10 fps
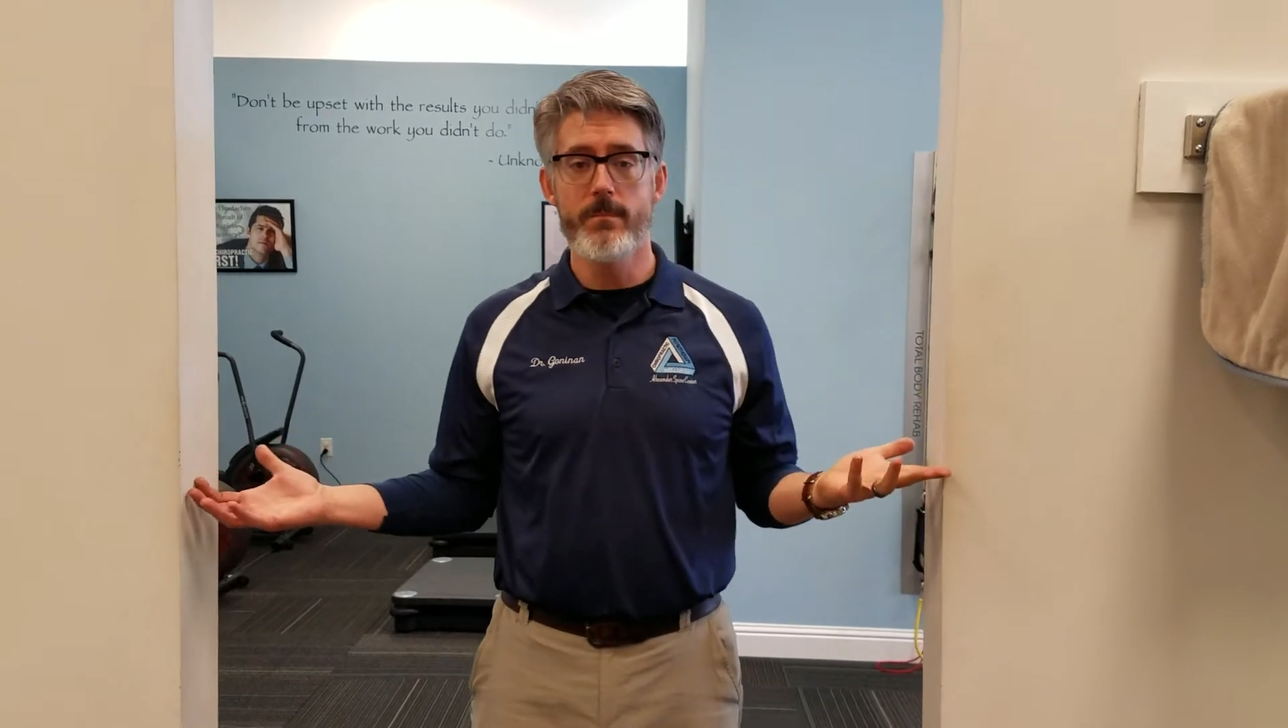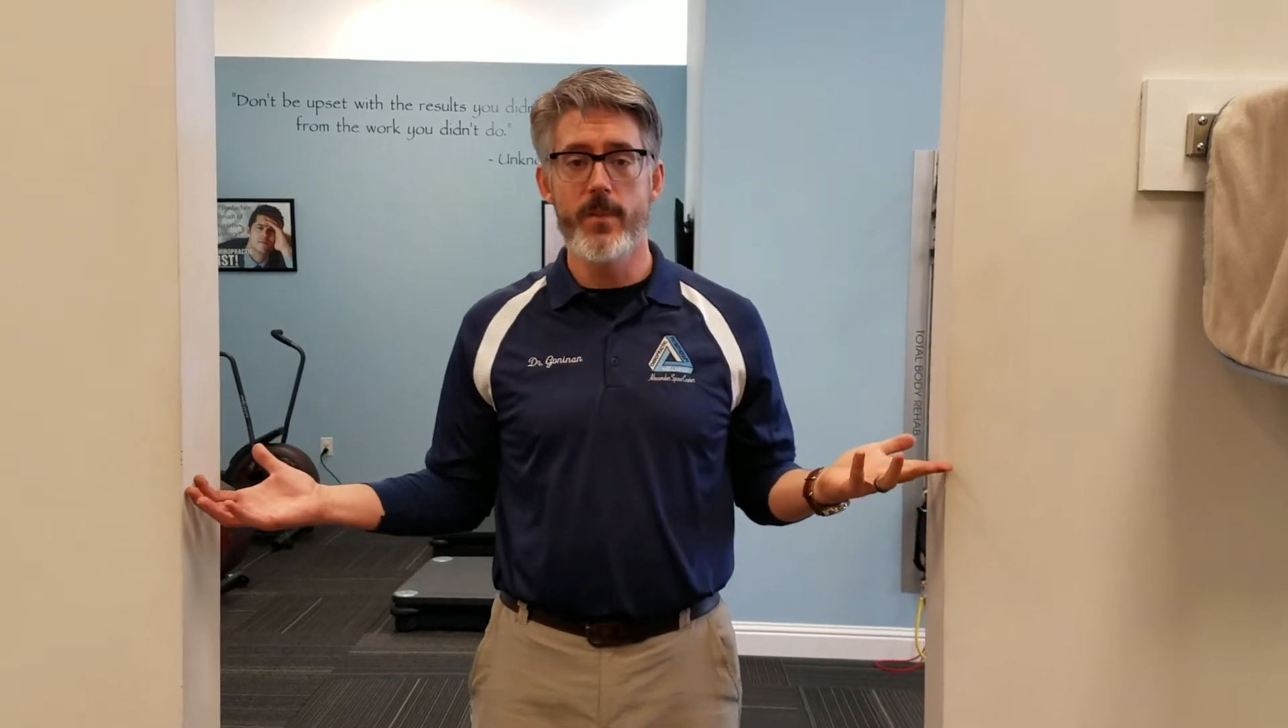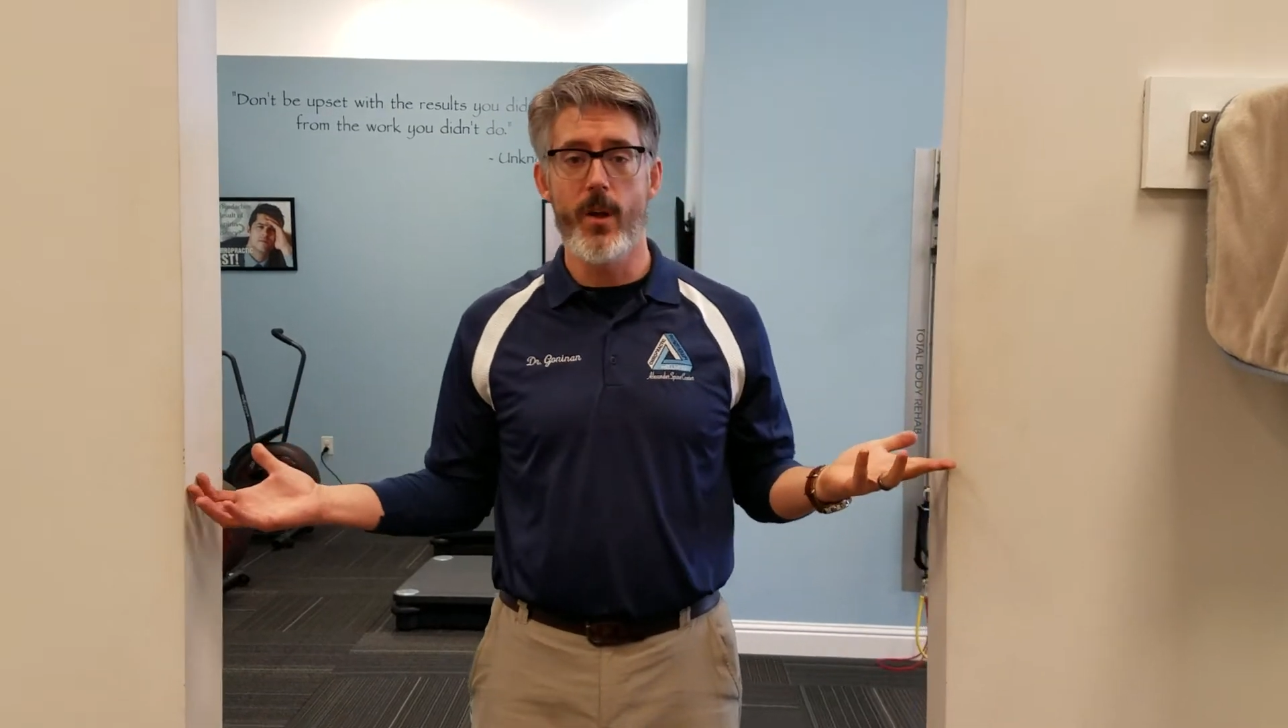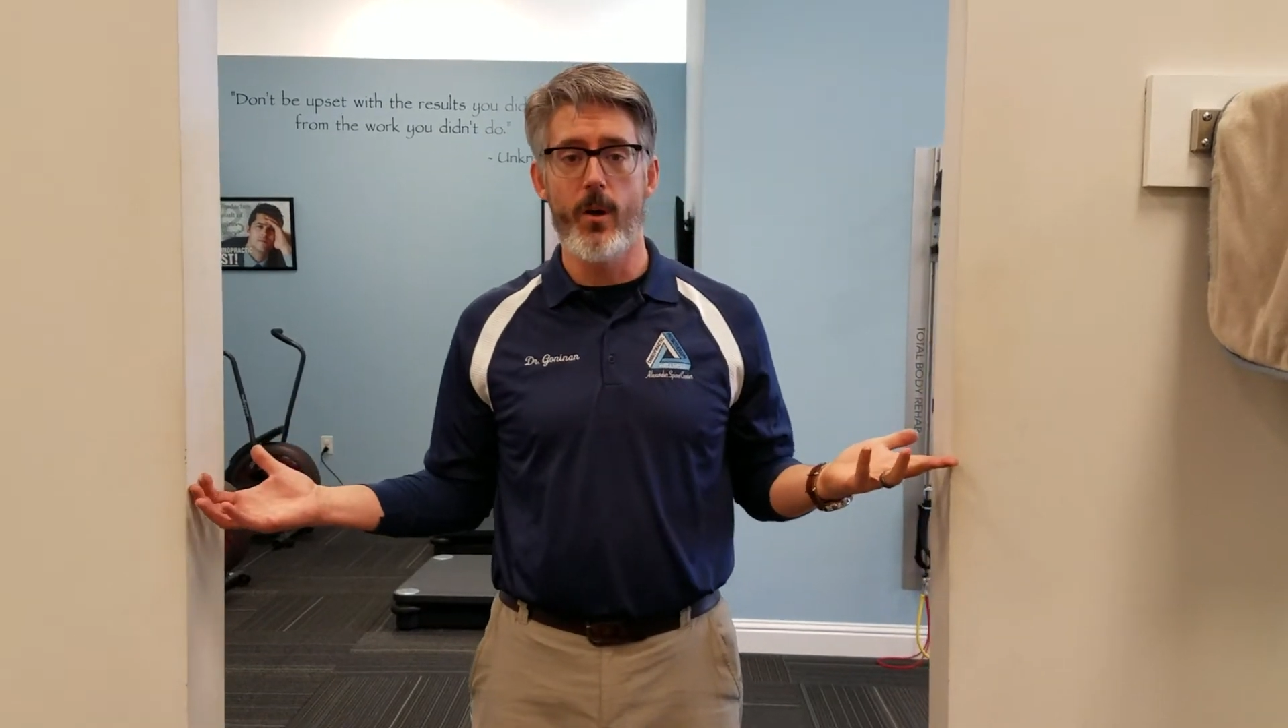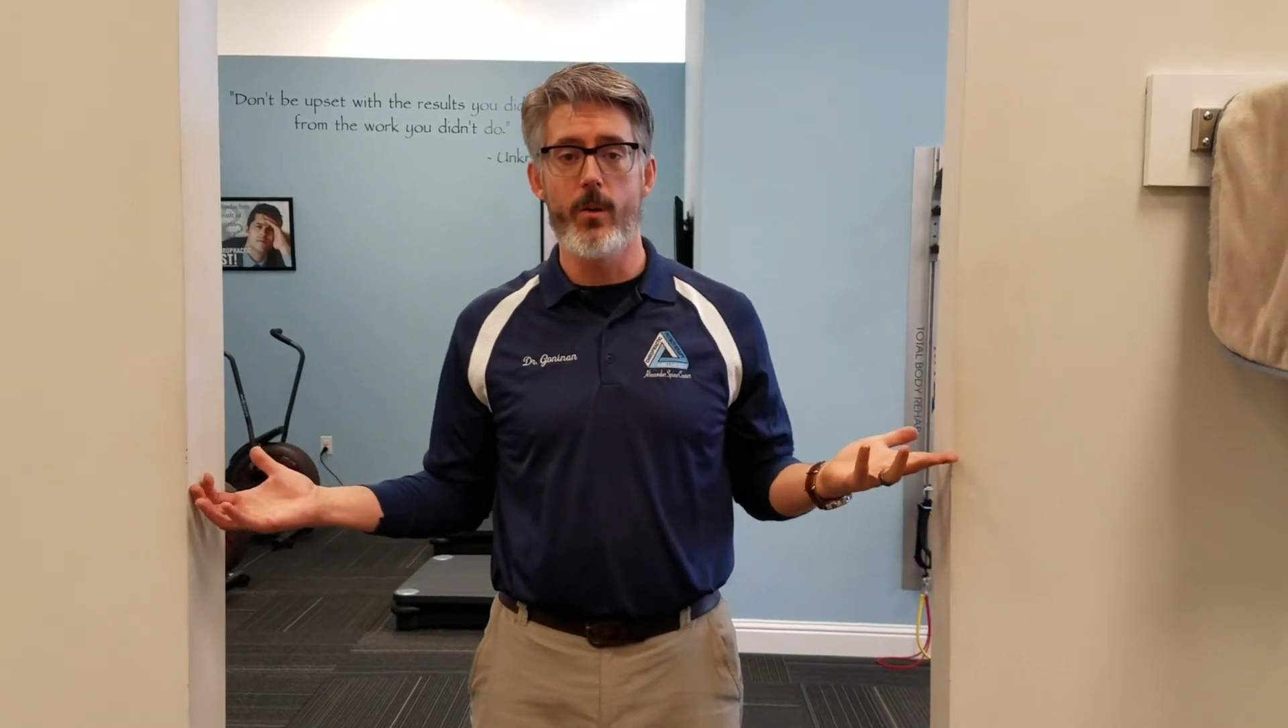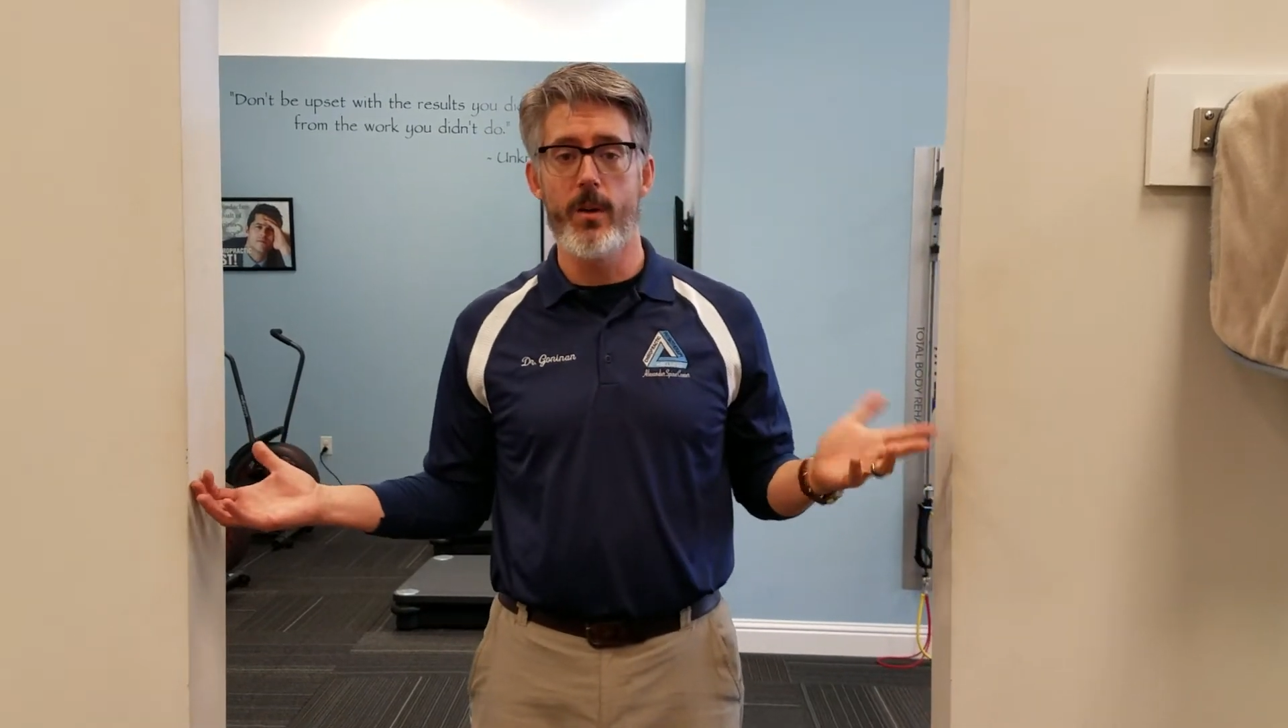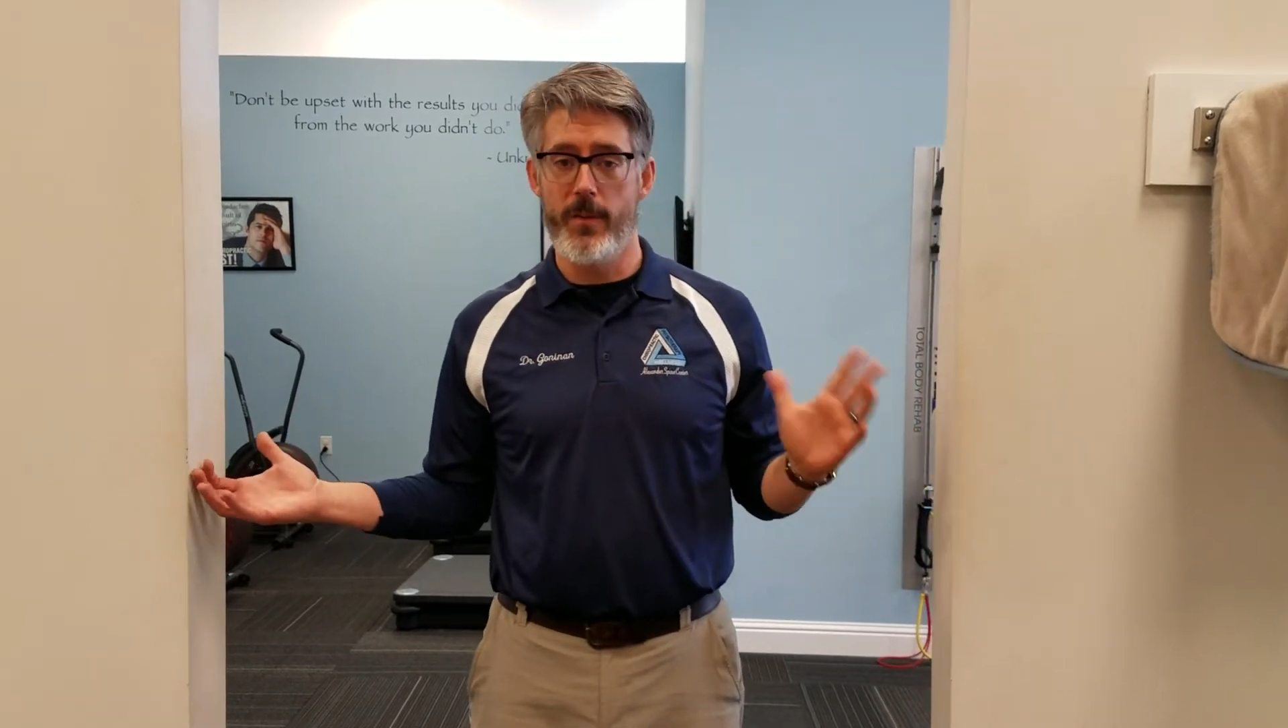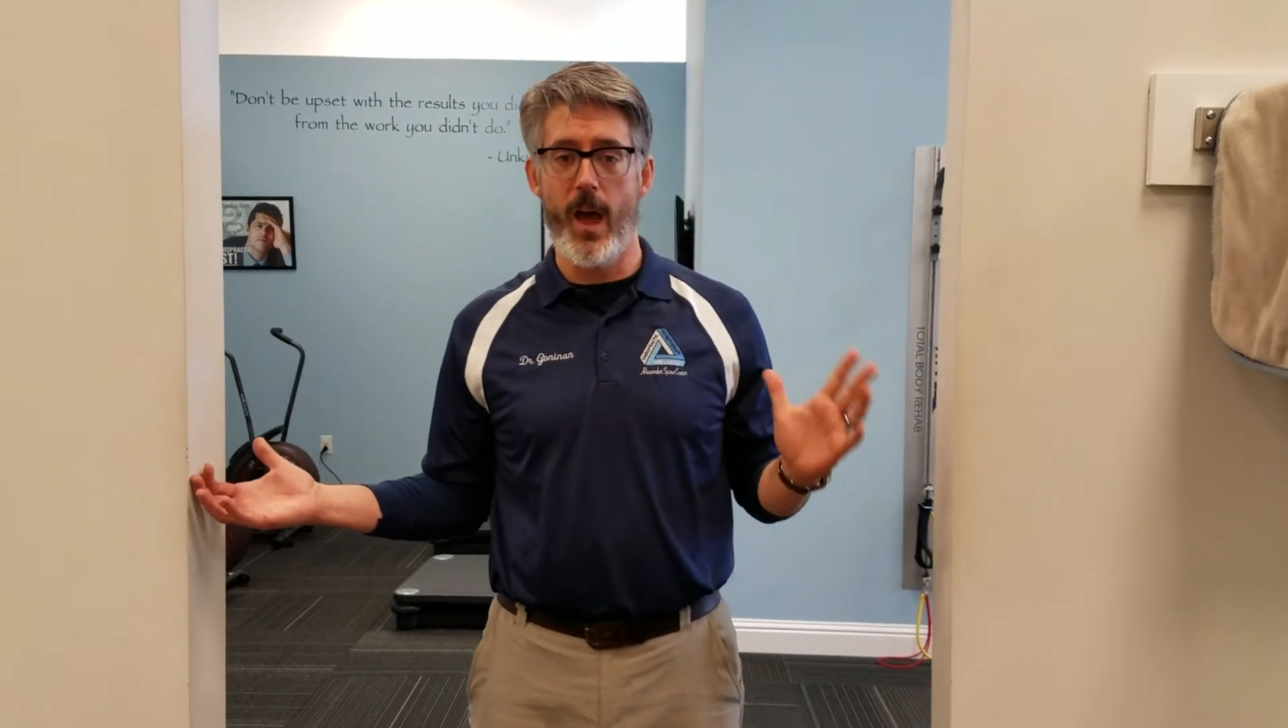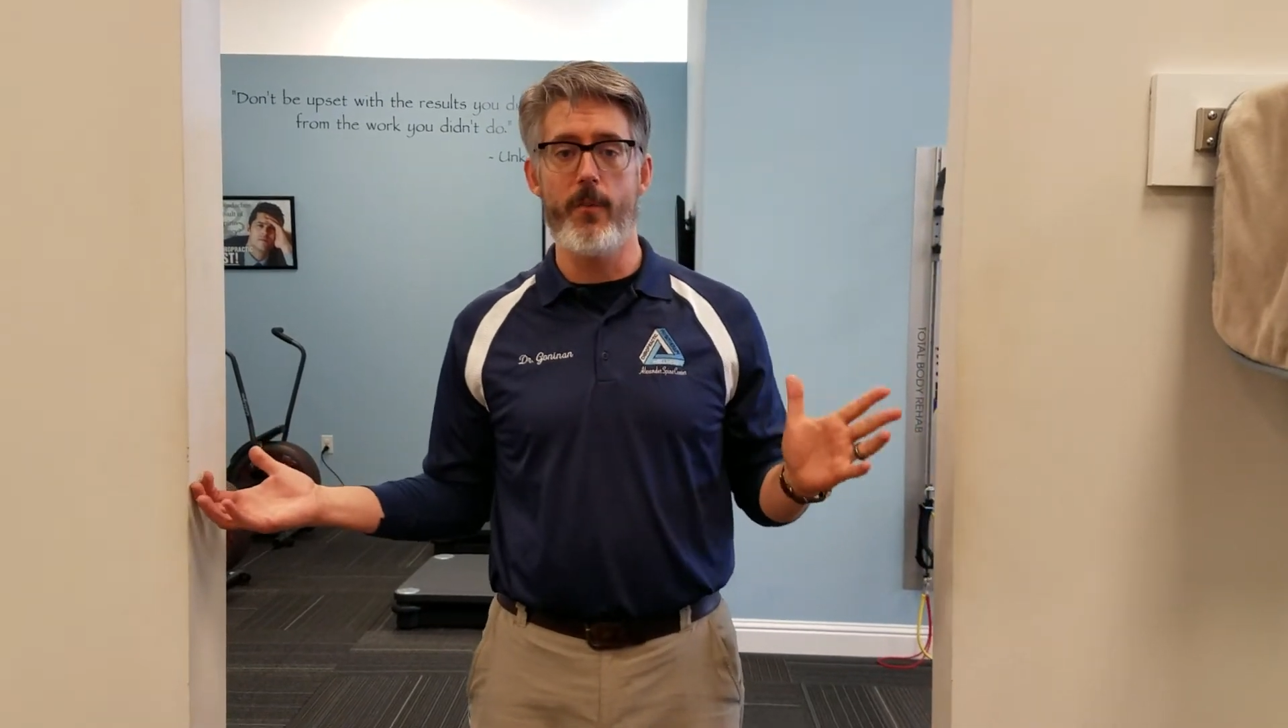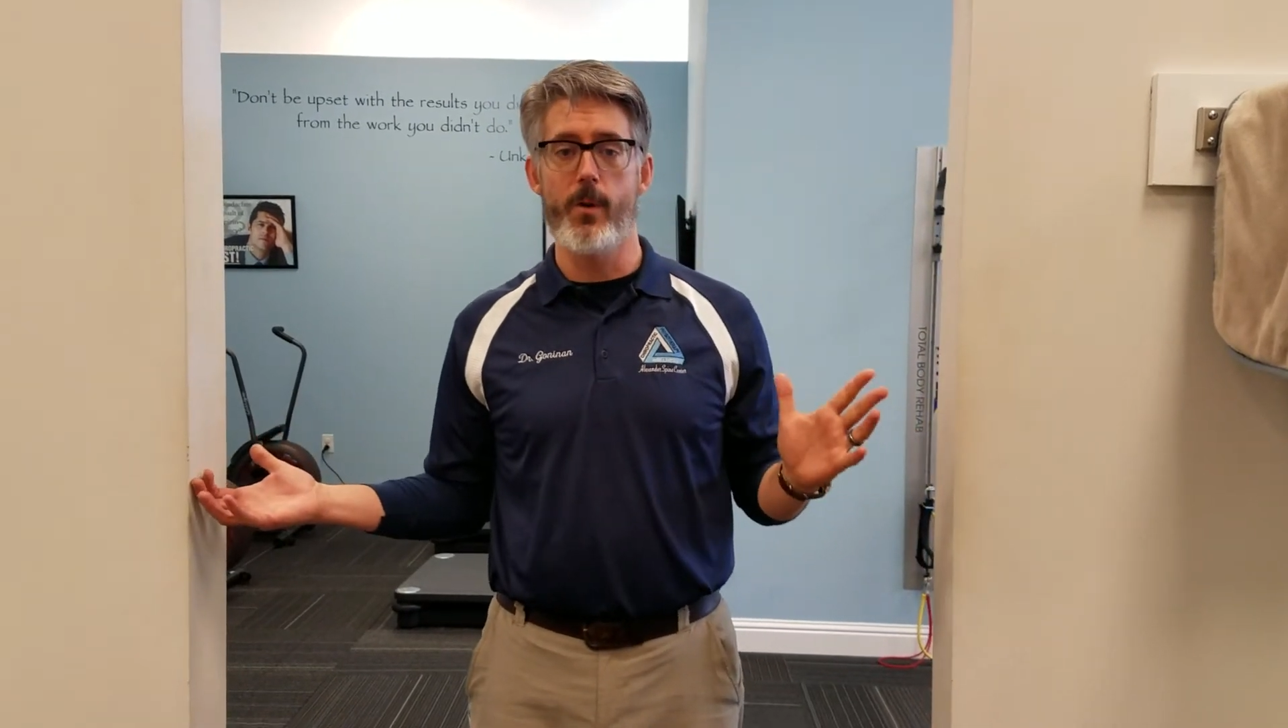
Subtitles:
So if you have